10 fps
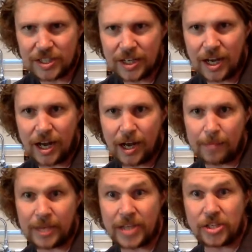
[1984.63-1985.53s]

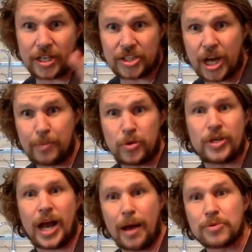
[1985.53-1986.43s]
Yes, you can get shampoo. You
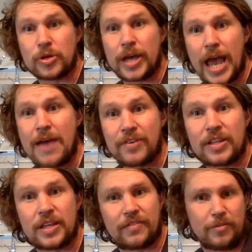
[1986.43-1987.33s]
can get absolutely
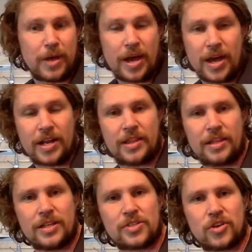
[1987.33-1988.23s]
everything from there. Anything
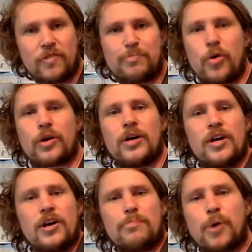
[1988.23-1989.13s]
that's sort of bulk
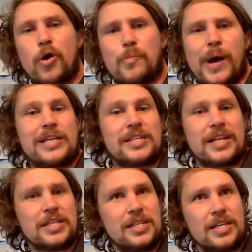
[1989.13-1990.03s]
based, it
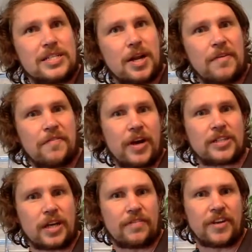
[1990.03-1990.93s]
isn't necessarily fresh,
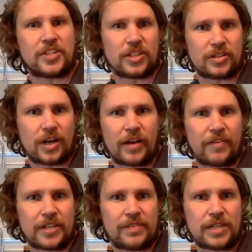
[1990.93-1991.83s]
like fresh
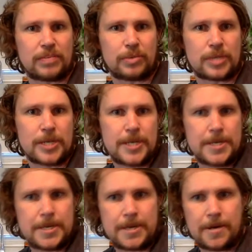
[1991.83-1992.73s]
vegetables.
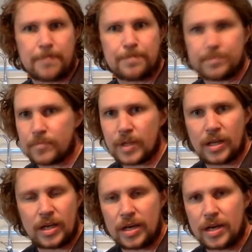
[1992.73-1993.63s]

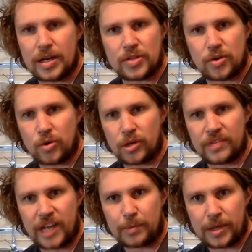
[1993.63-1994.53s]
It is all
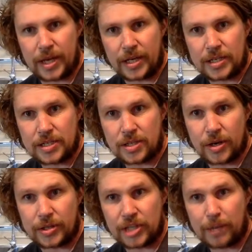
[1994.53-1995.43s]
available there.
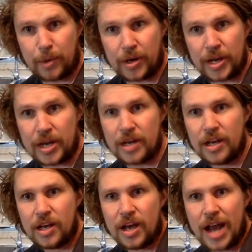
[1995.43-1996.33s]
So jump on in
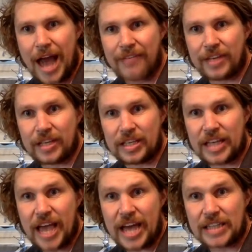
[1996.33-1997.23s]
and have a
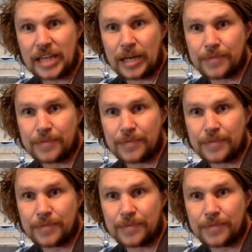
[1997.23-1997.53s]
gander.